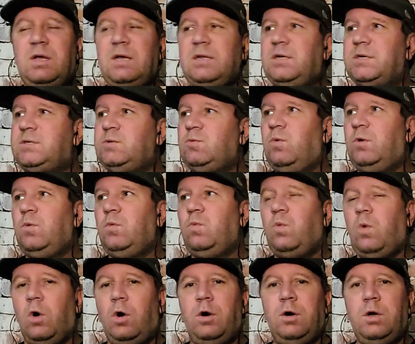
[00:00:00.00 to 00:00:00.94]
He doesn't want to
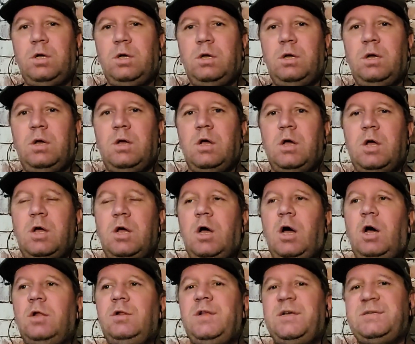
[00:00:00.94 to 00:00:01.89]
work.
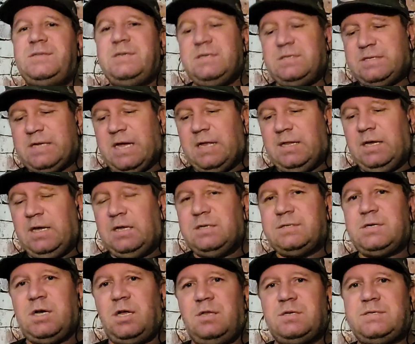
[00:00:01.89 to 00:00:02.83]
Unless he's standing
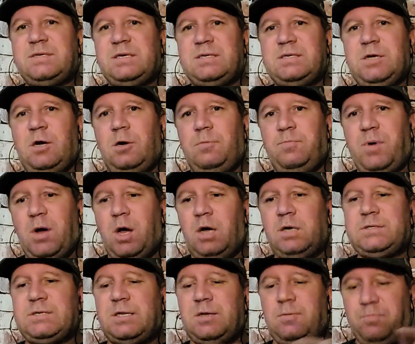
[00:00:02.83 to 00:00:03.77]
inside the 6-yard
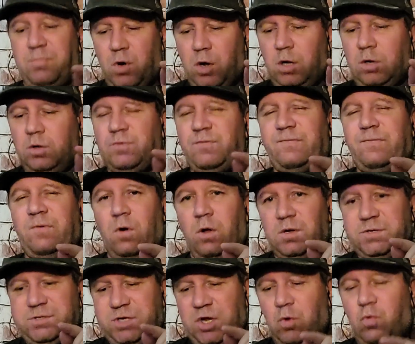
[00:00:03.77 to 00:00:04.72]
box and the ball
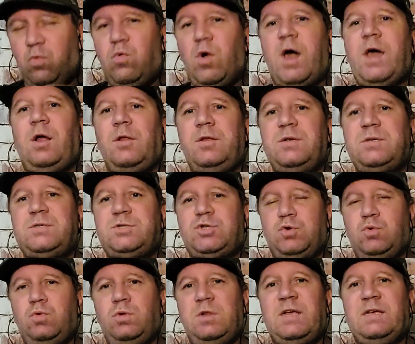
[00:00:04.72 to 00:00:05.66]
falls right on his
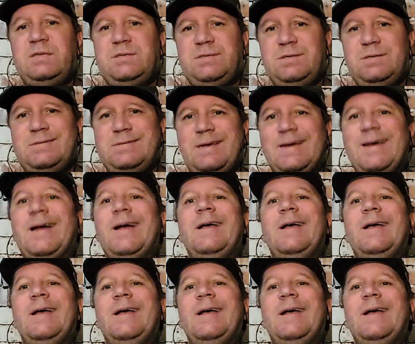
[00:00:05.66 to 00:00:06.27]
shoelaces,